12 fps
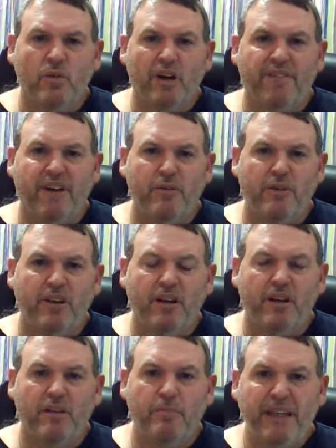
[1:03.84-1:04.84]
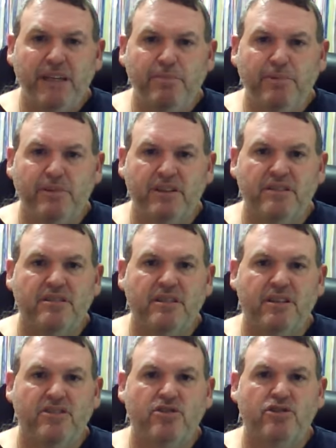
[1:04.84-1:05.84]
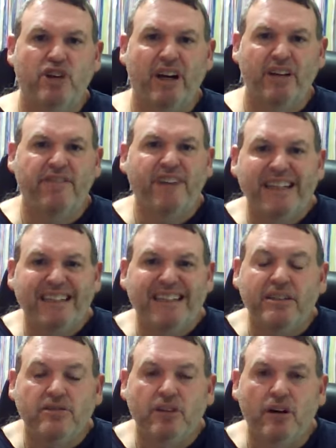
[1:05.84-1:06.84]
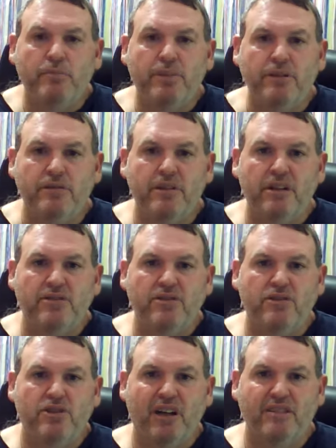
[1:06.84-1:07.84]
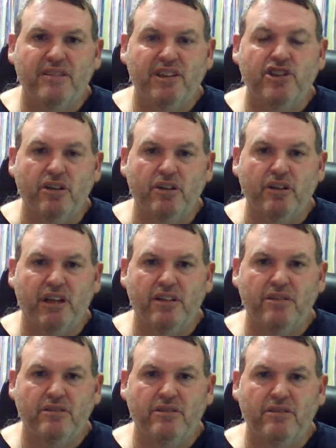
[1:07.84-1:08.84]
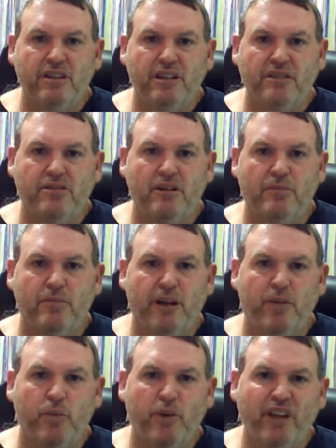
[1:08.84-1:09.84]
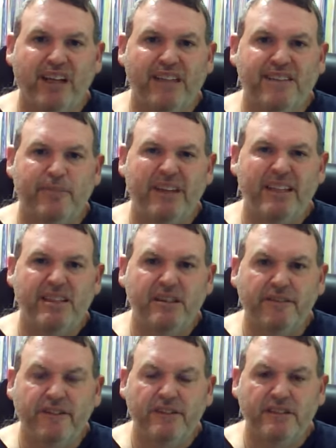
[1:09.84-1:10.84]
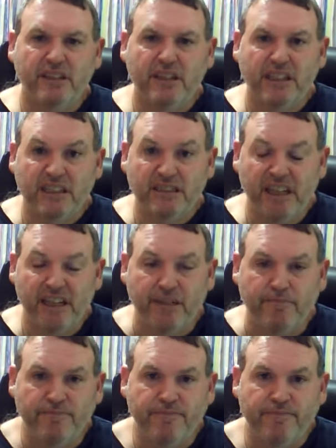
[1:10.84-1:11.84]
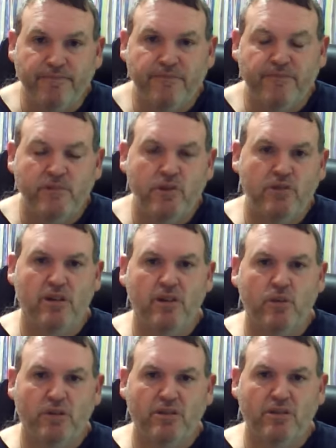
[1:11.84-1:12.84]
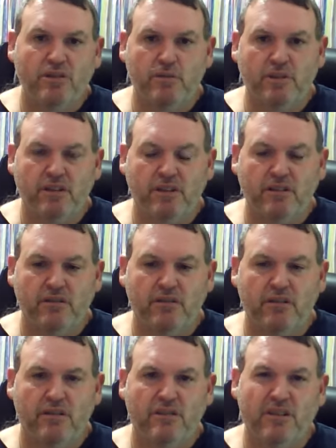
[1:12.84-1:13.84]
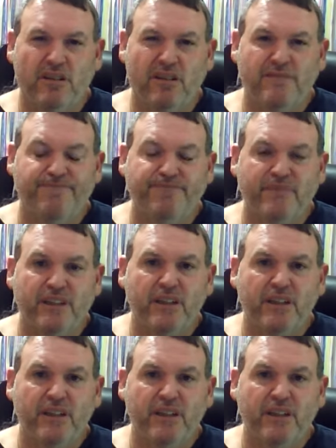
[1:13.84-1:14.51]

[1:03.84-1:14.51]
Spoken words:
What I found with a lot of people is that you try to find an example and you try to actually learn how to do that example. And when you get something different in an exam, you don't know what to do with it. So